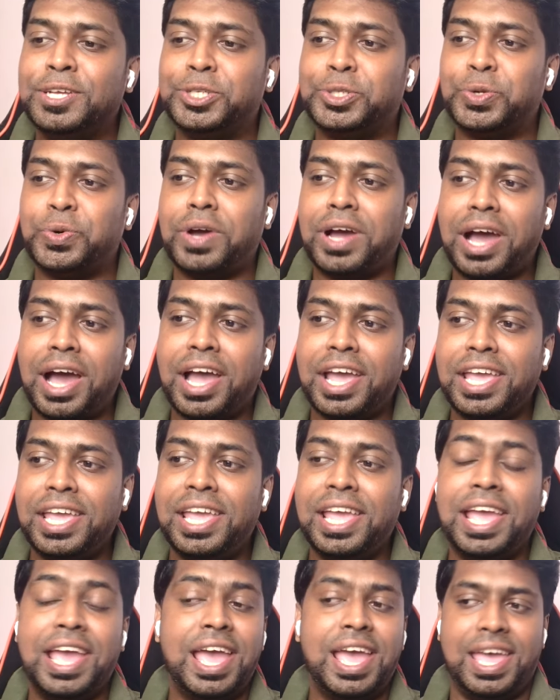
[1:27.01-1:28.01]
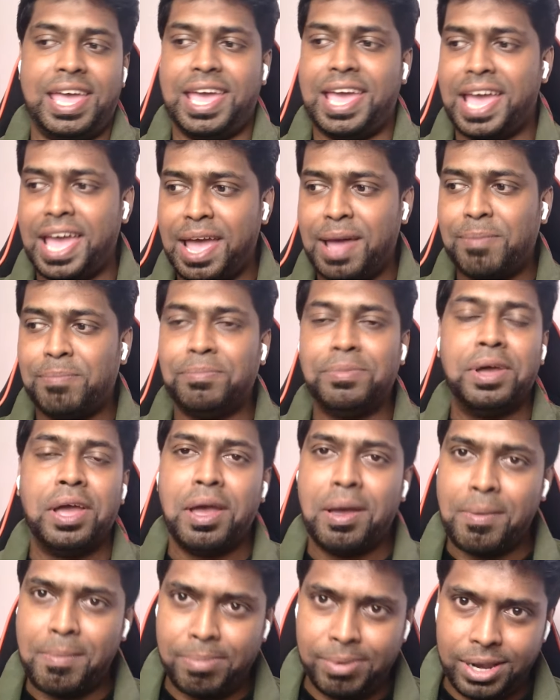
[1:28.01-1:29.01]
So I am
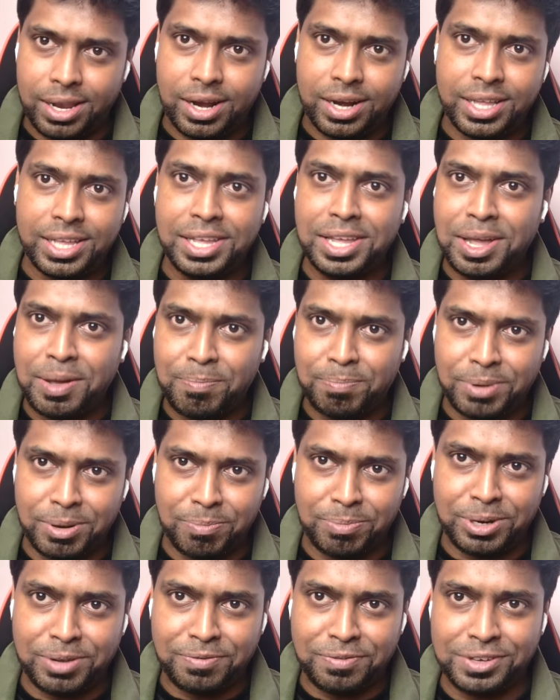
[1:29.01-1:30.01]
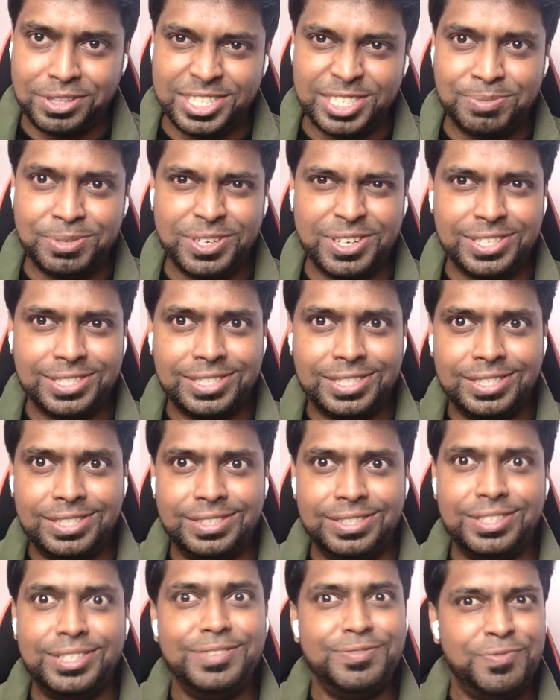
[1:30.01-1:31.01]
bloody pumped up for this because
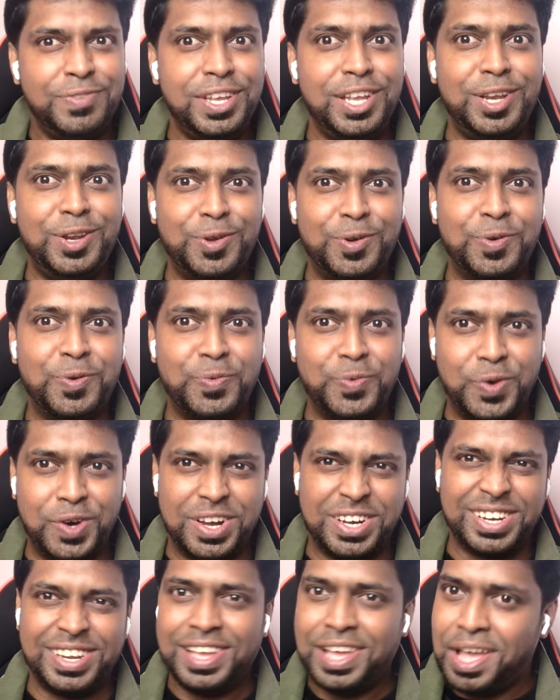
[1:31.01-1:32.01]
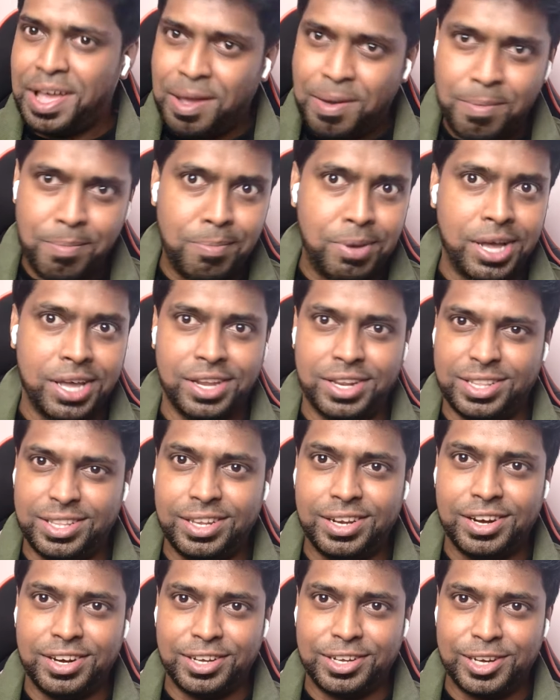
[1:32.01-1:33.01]
we know what
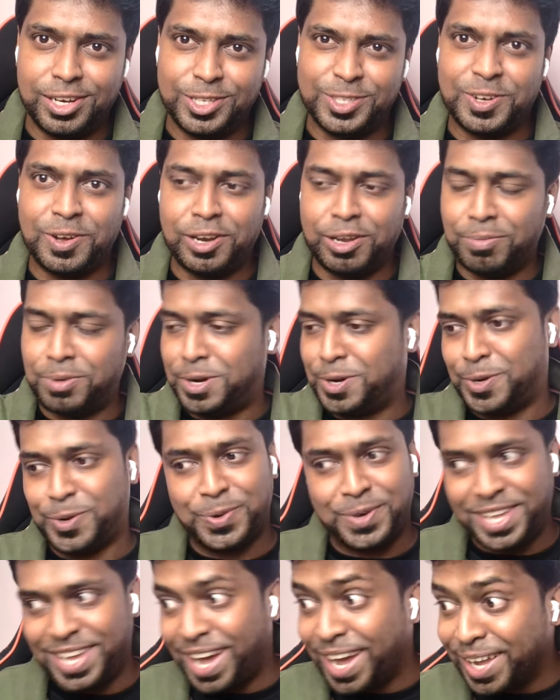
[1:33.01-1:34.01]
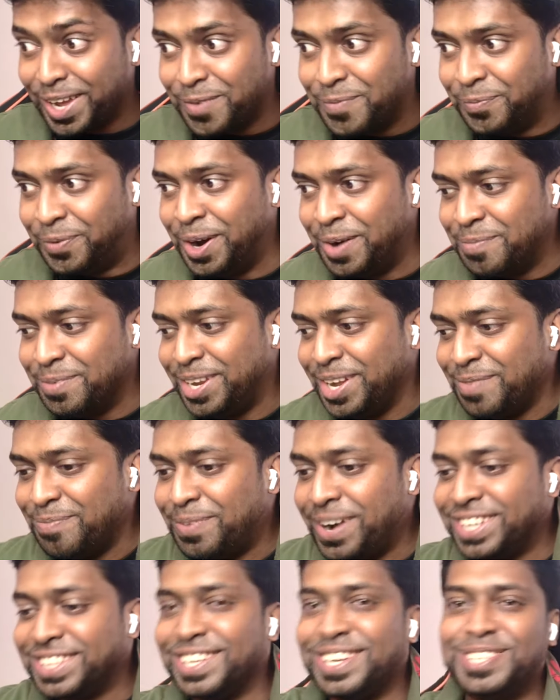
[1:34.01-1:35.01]
Bhairathi Ranagal is all about. Okay, I am pumped up.
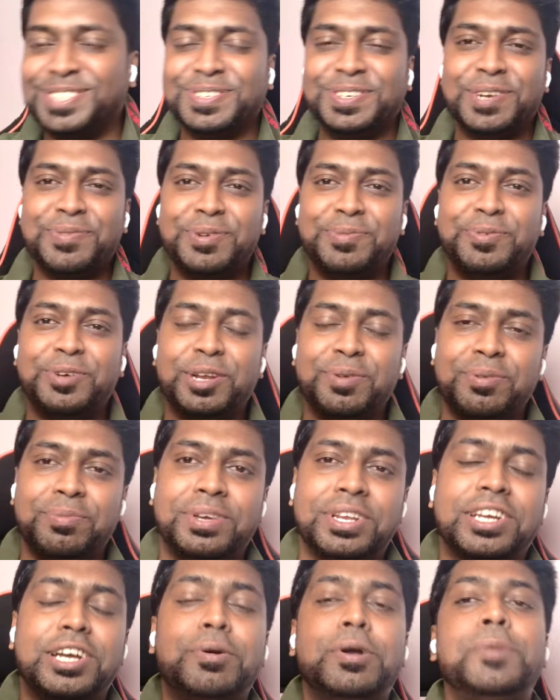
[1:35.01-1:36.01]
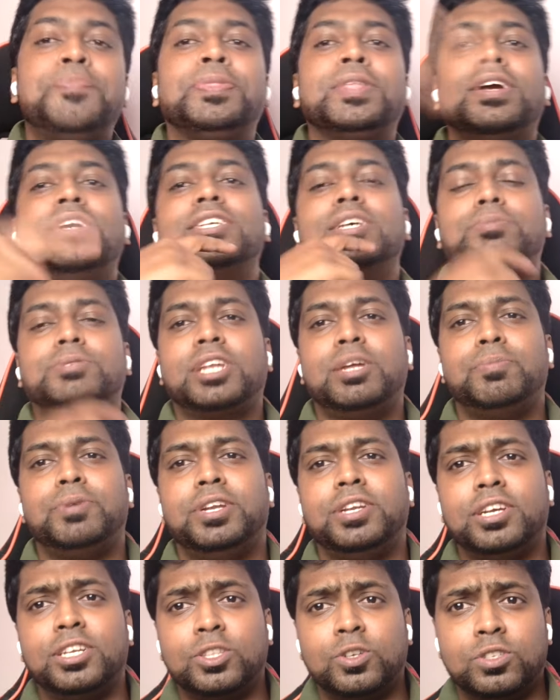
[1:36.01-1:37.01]
But subscribe
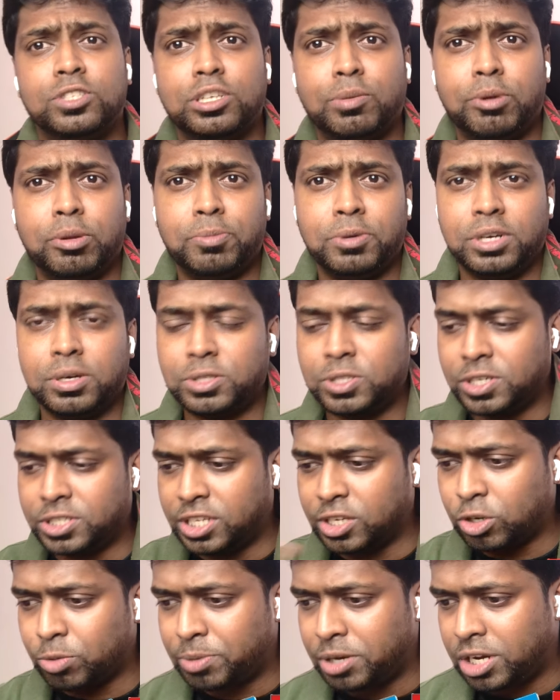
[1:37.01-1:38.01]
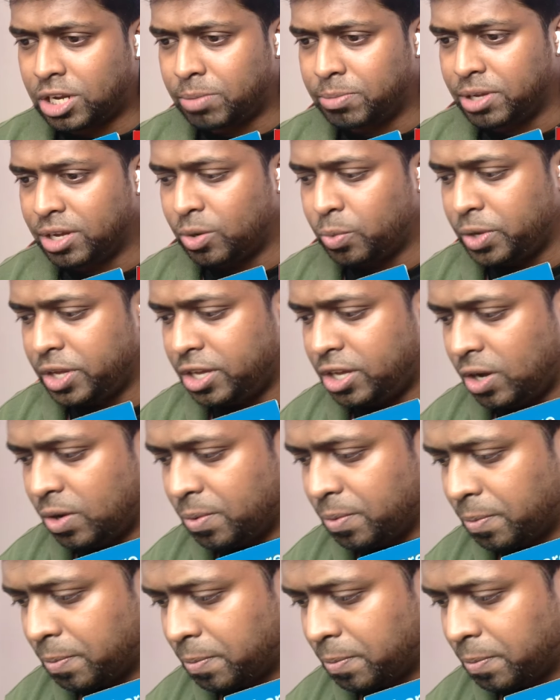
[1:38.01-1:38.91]
and support. Check out. Here we go.